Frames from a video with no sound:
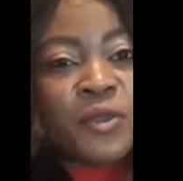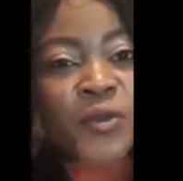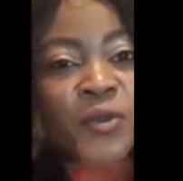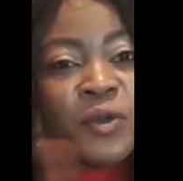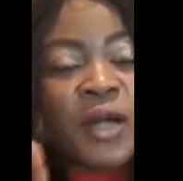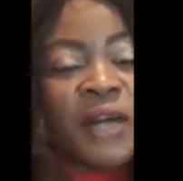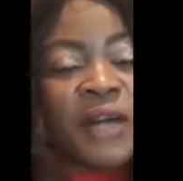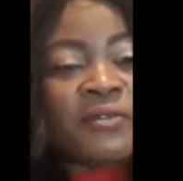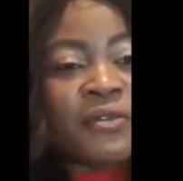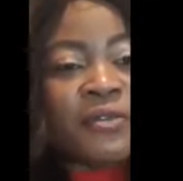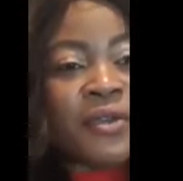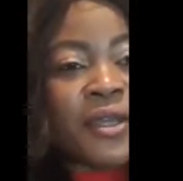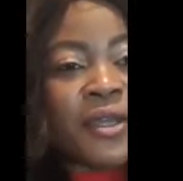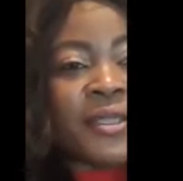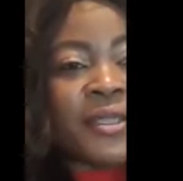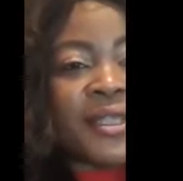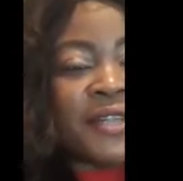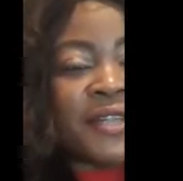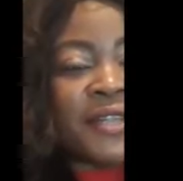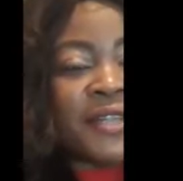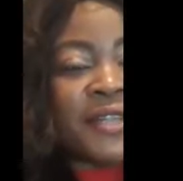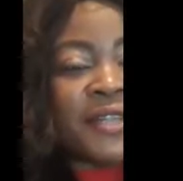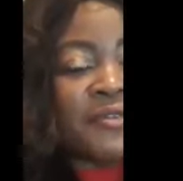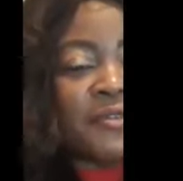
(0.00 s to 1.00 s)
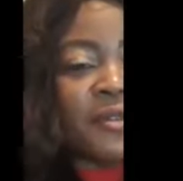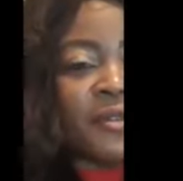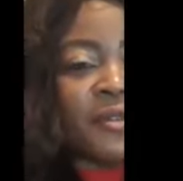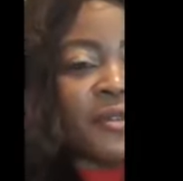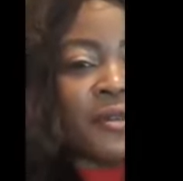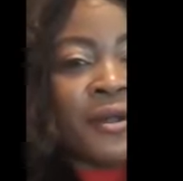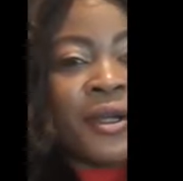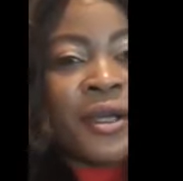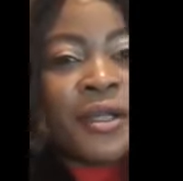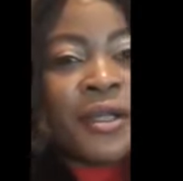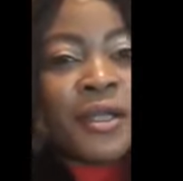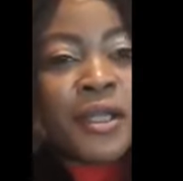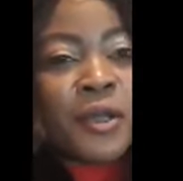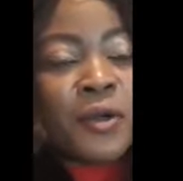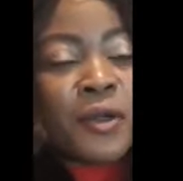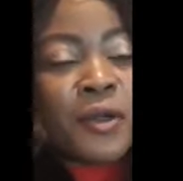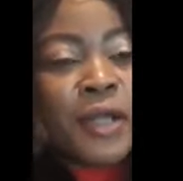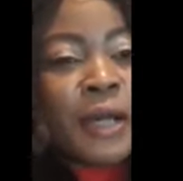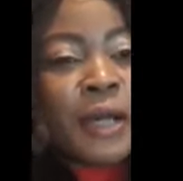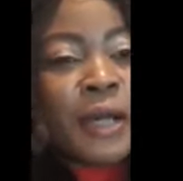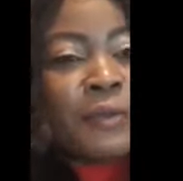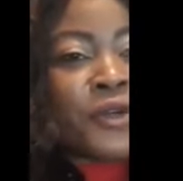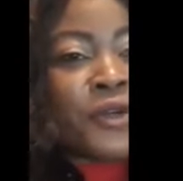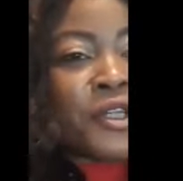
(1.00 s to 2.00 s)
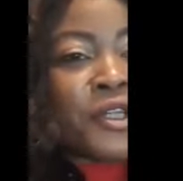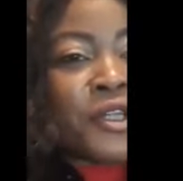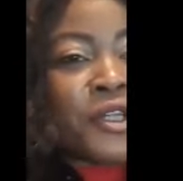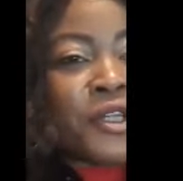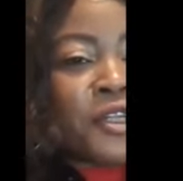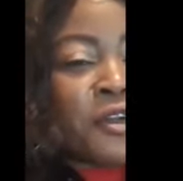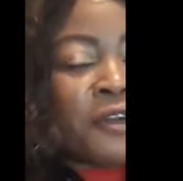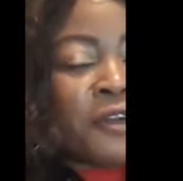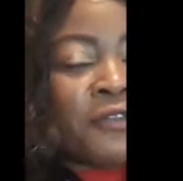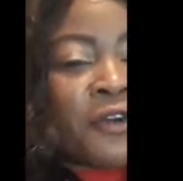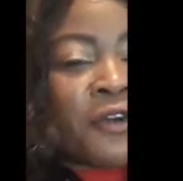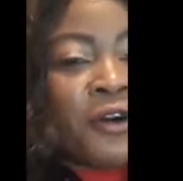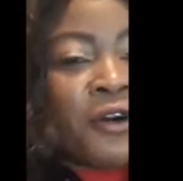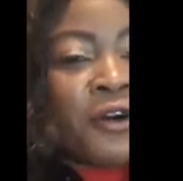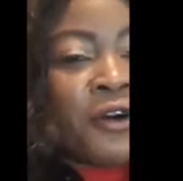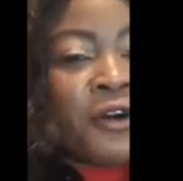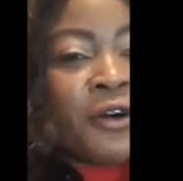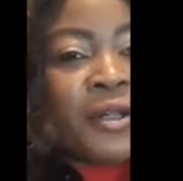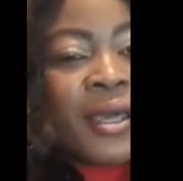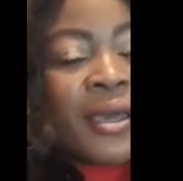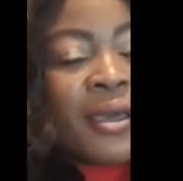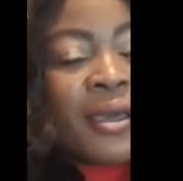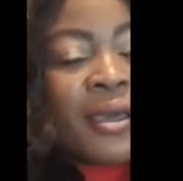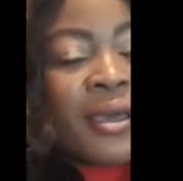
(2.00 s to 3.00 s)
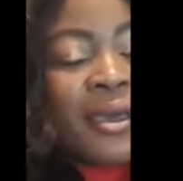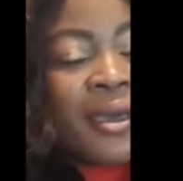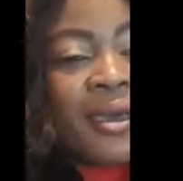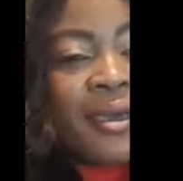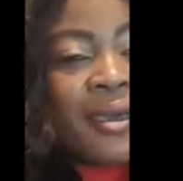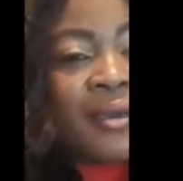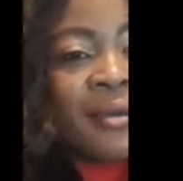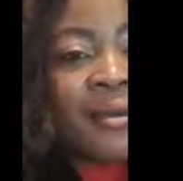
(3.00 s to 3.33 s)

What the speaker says: advocated for the collaboration of all the